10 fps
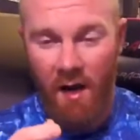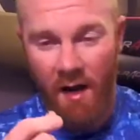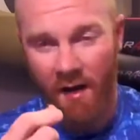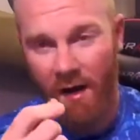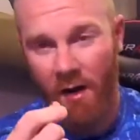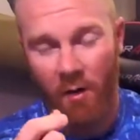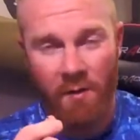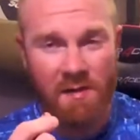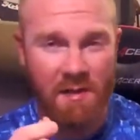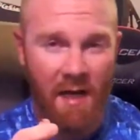And I
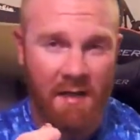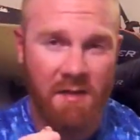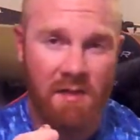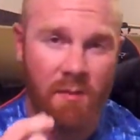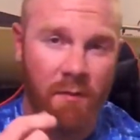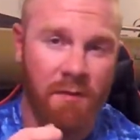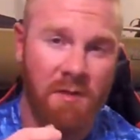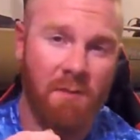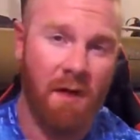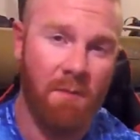always attach the swivel
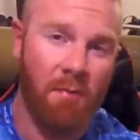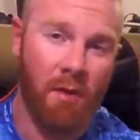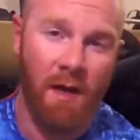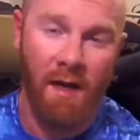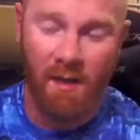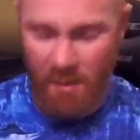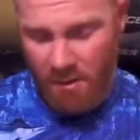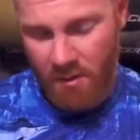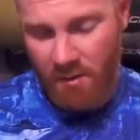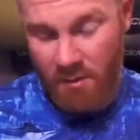to my braid
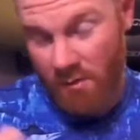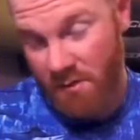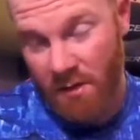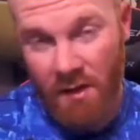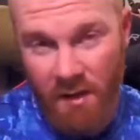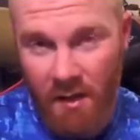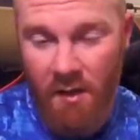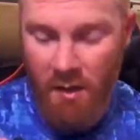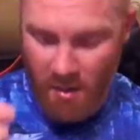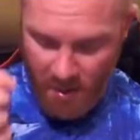using
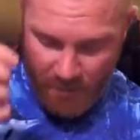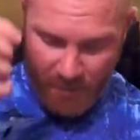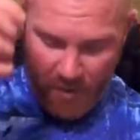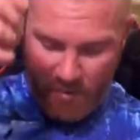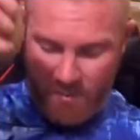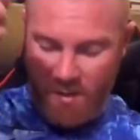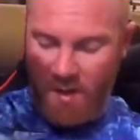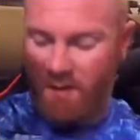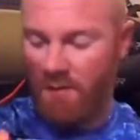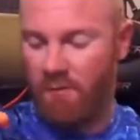again a Palomar
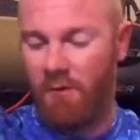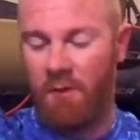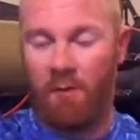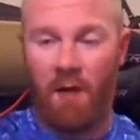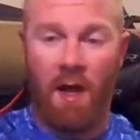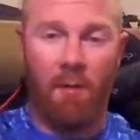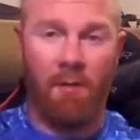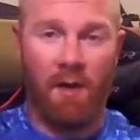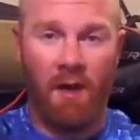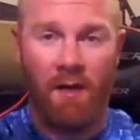knot. It's a really
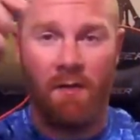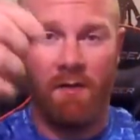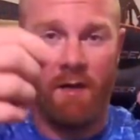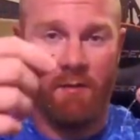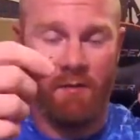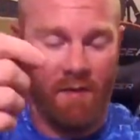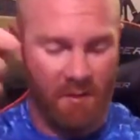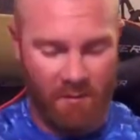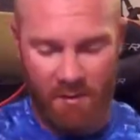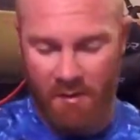reliable knot and it's never
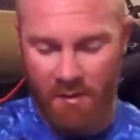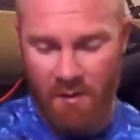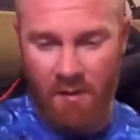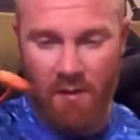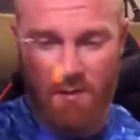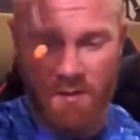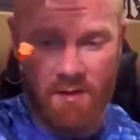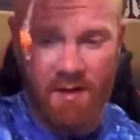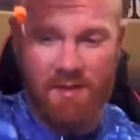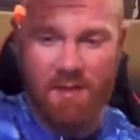failed me. So
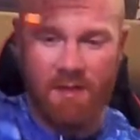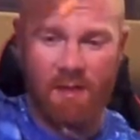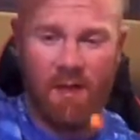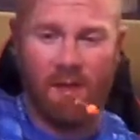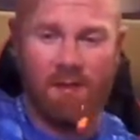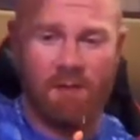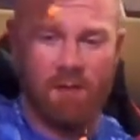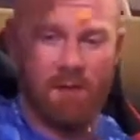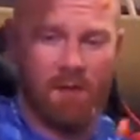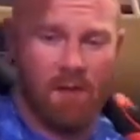that's it guys.
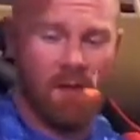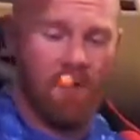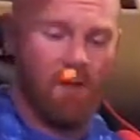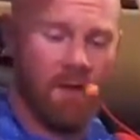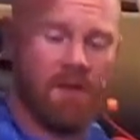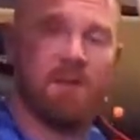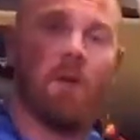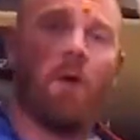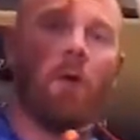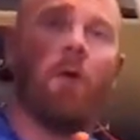That's the
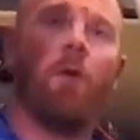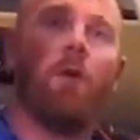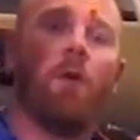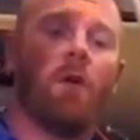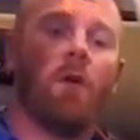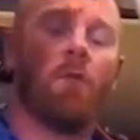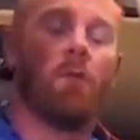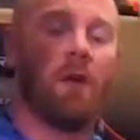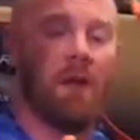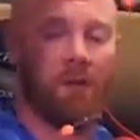whole
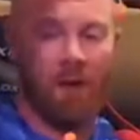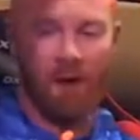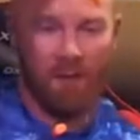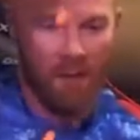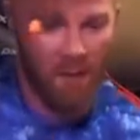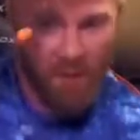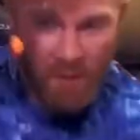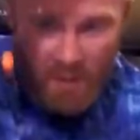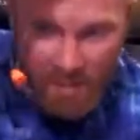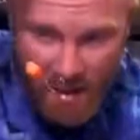rig right there.
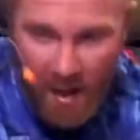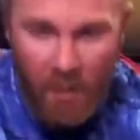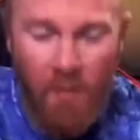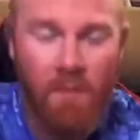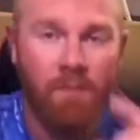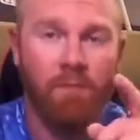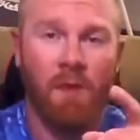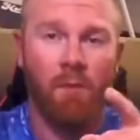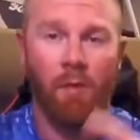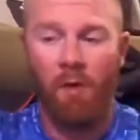Now,
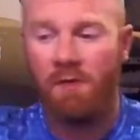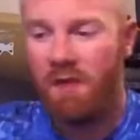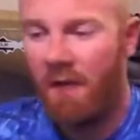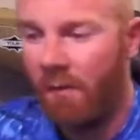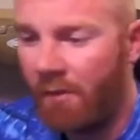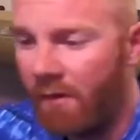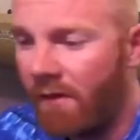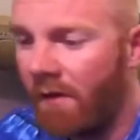pro tip.